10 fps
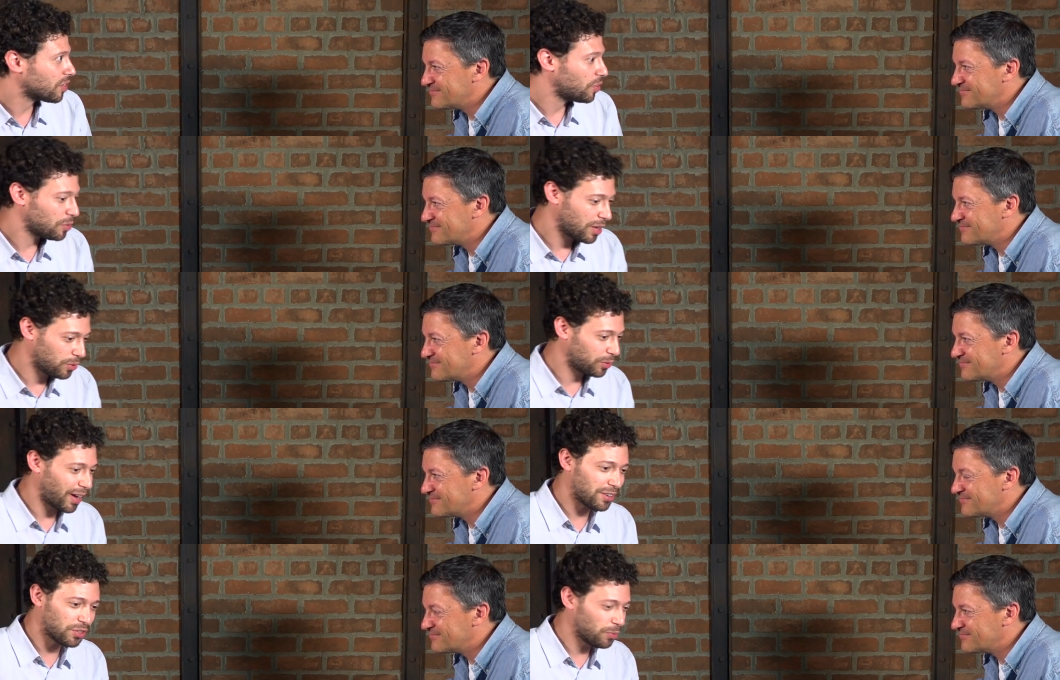Speaker 1: You know that you'll
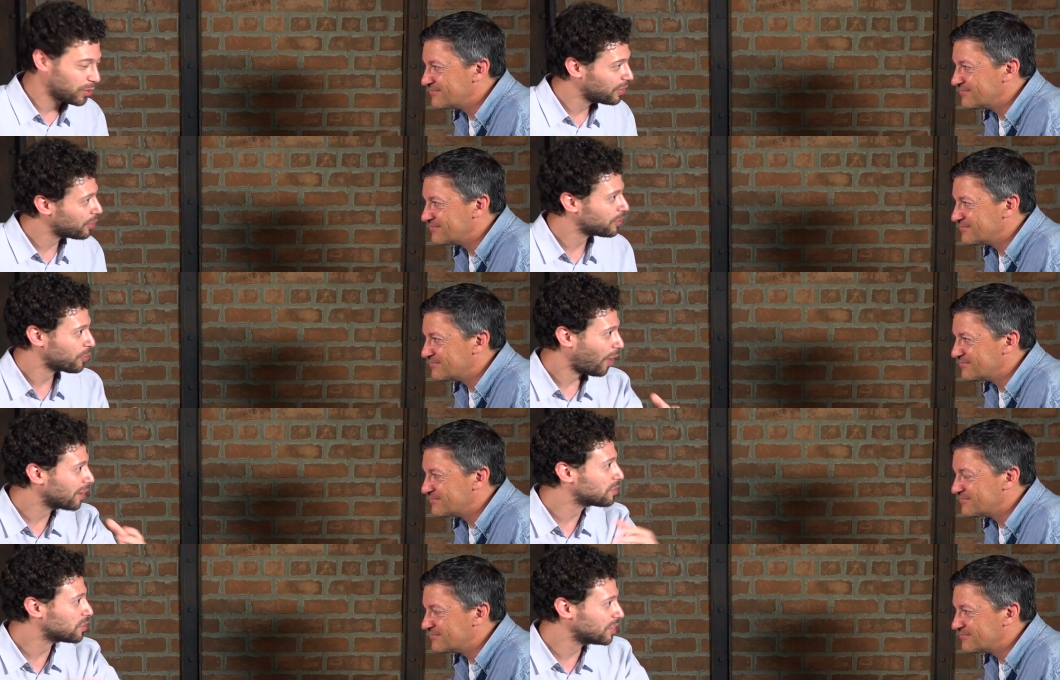catch them when they're
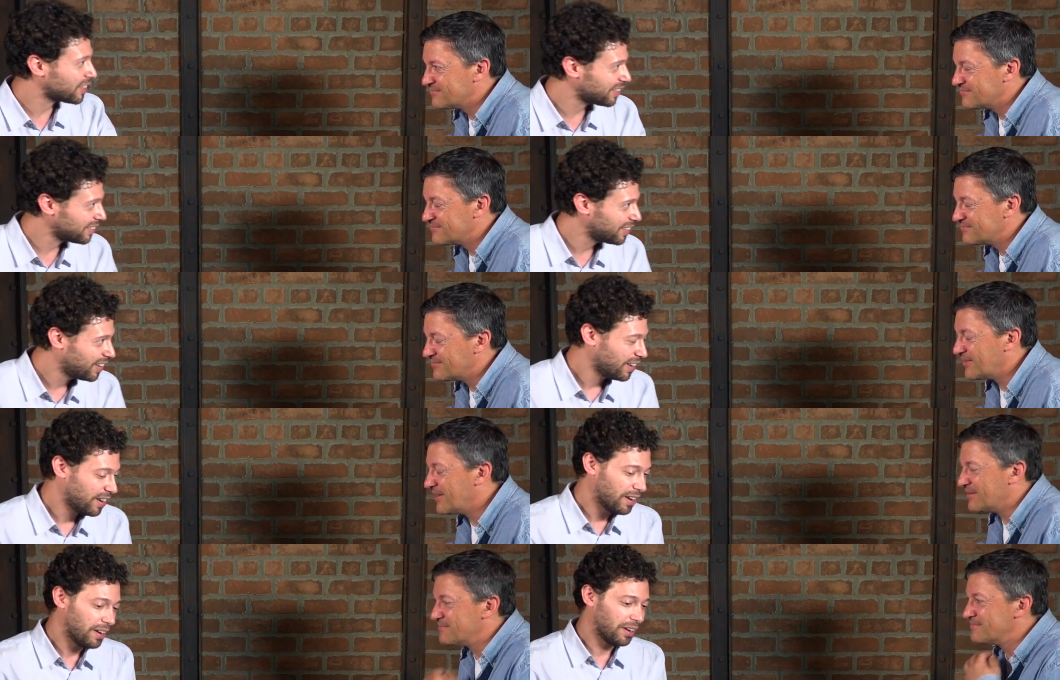trying to sneak in,
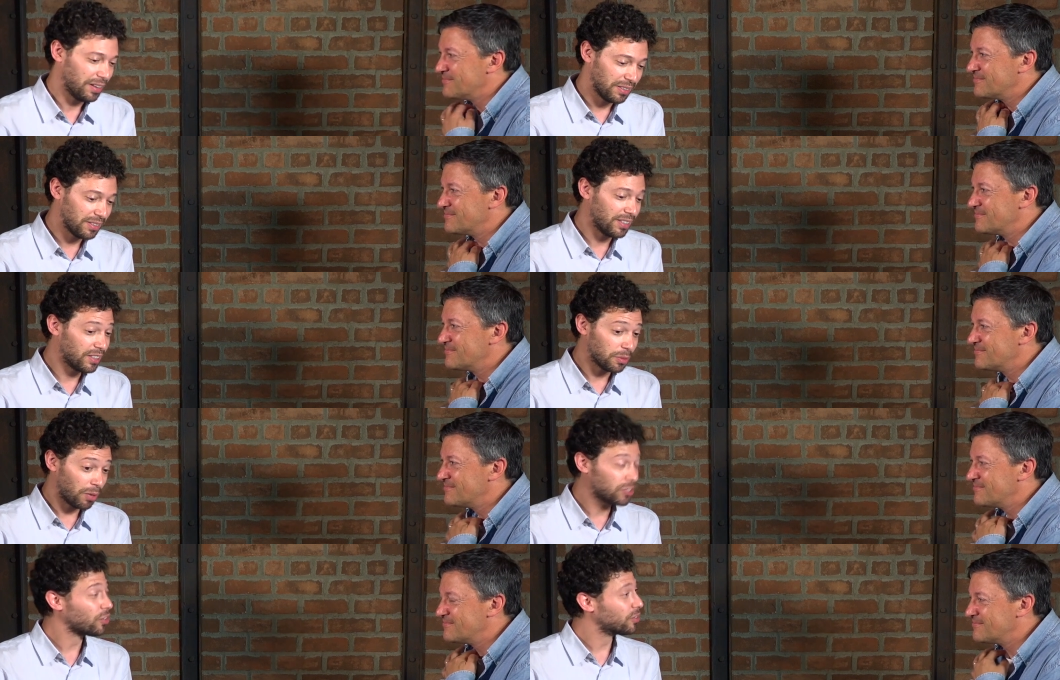yeah. and it's a
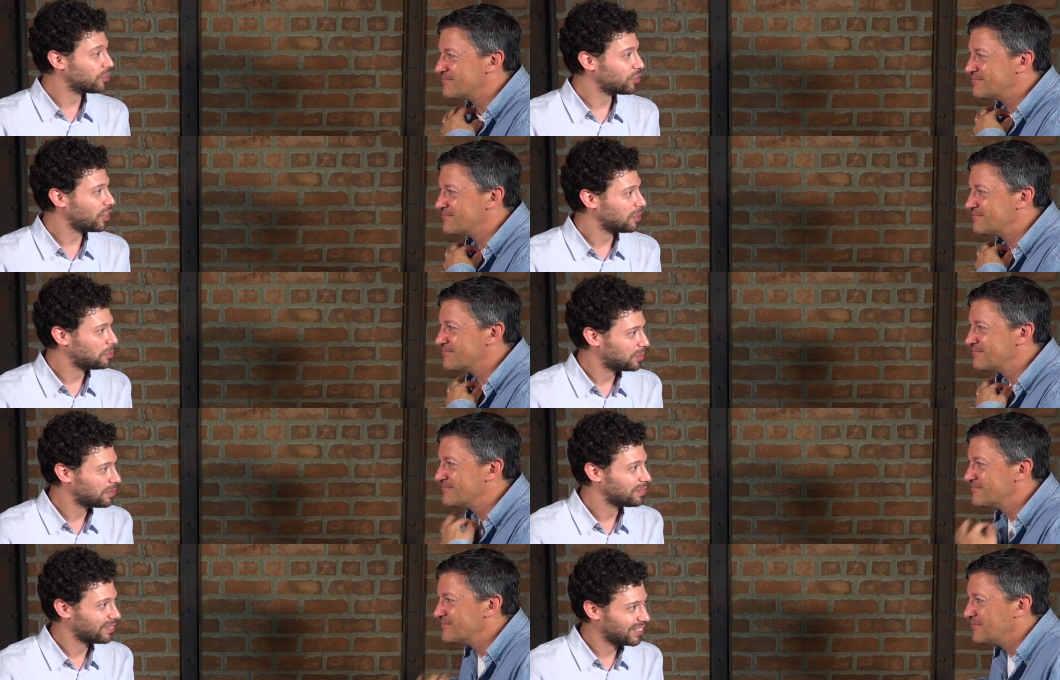much harder job.
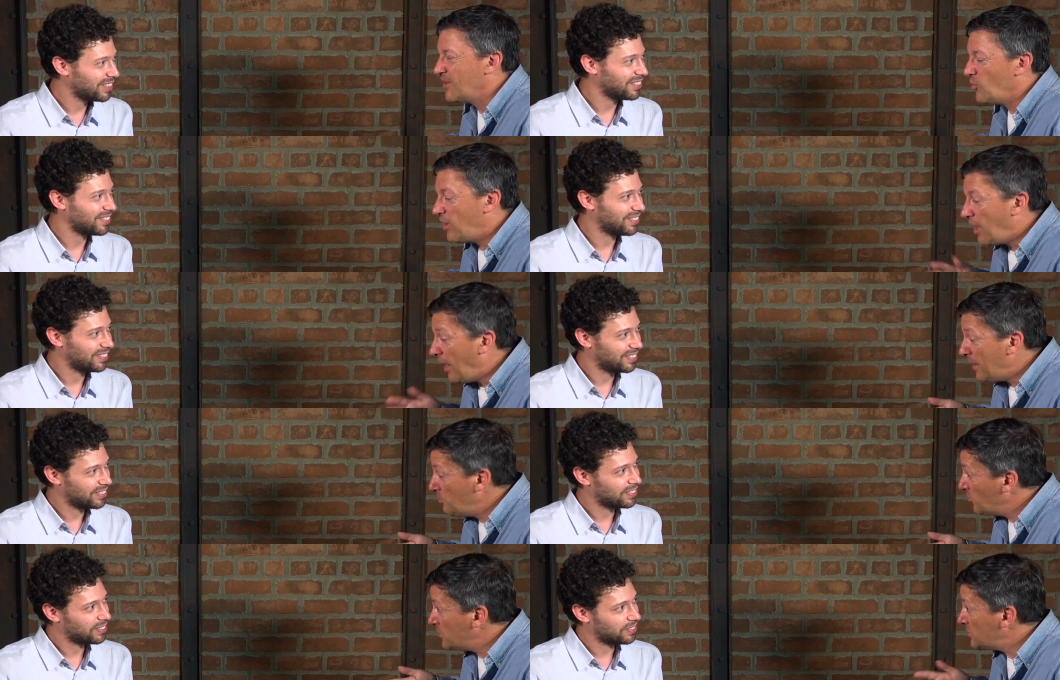
Speaker 2: Well, I
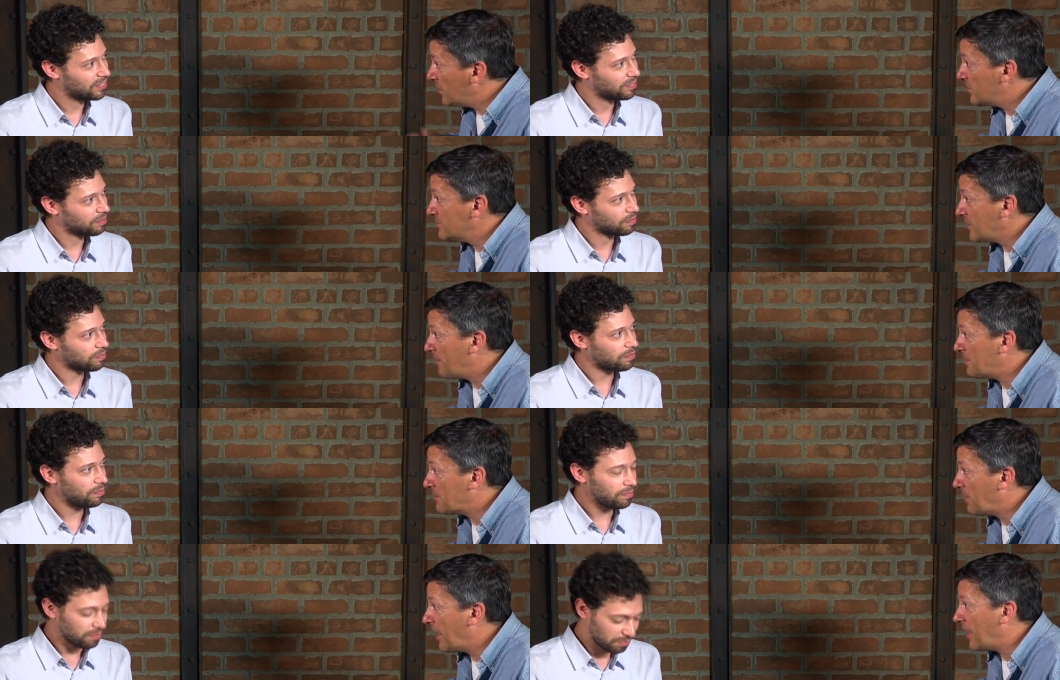appreciate you
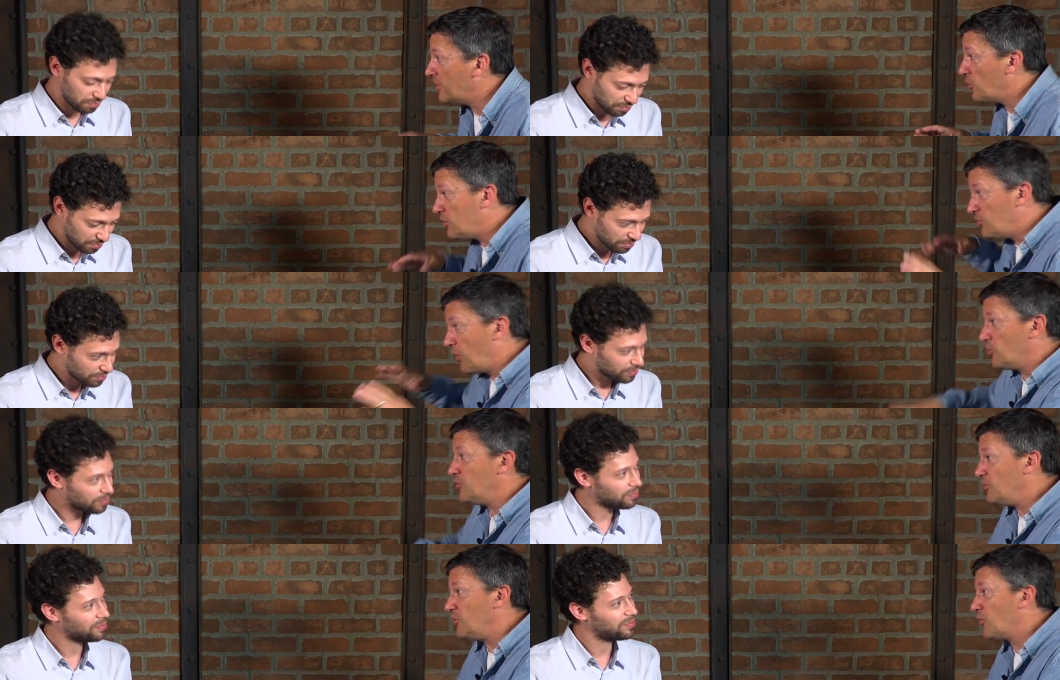stopping by. I know you
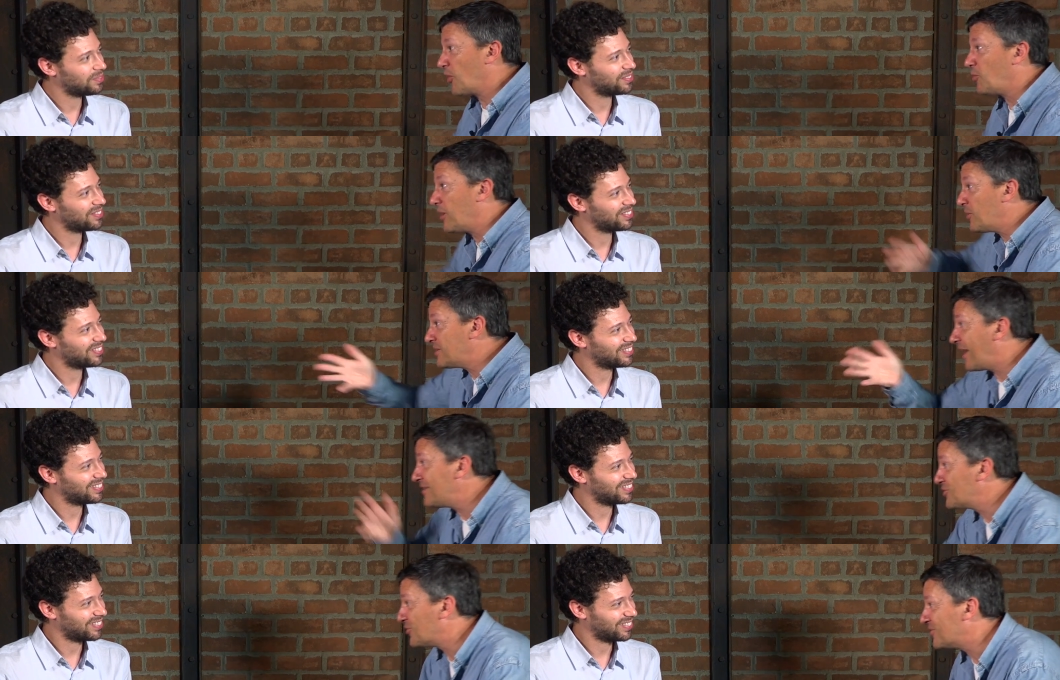know New York well. You went to
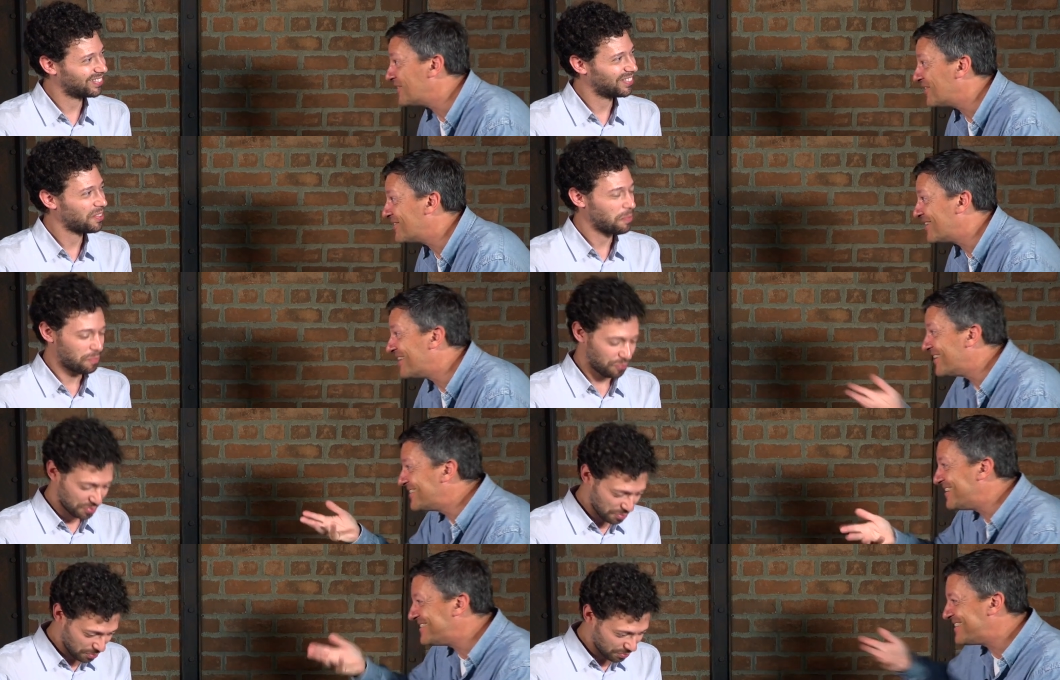high school near in the
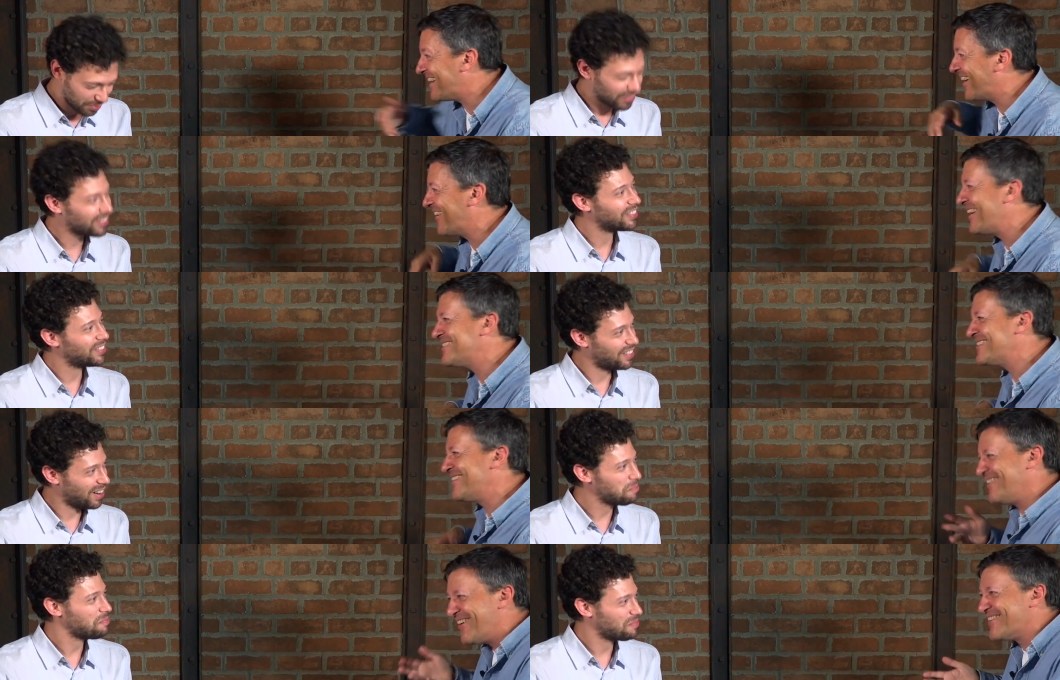D.C. area, so
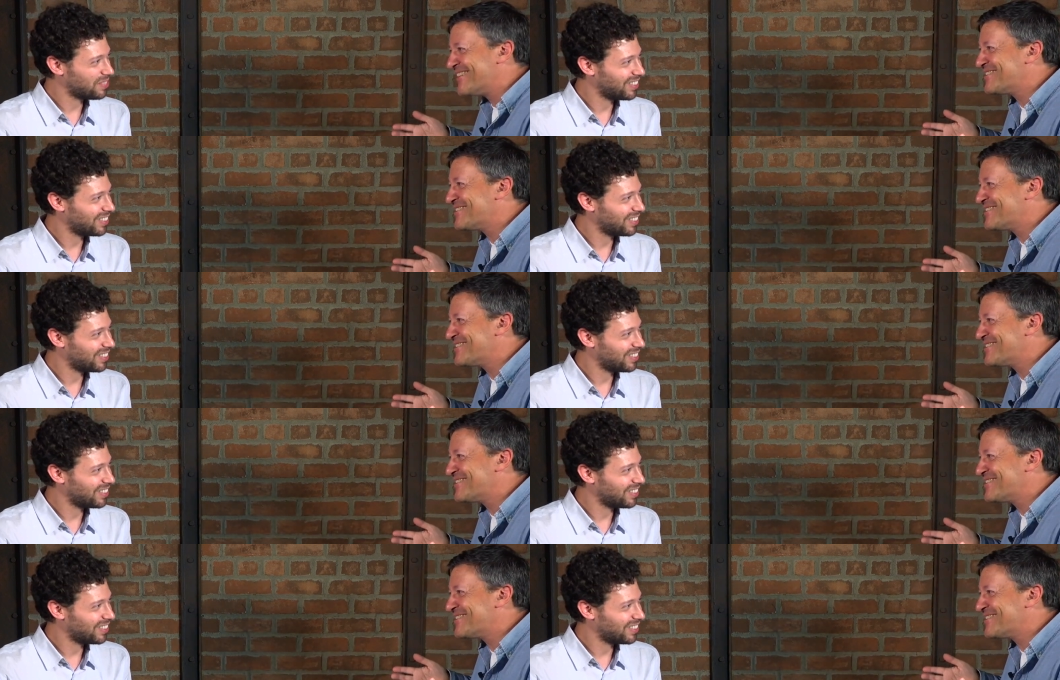yep. you know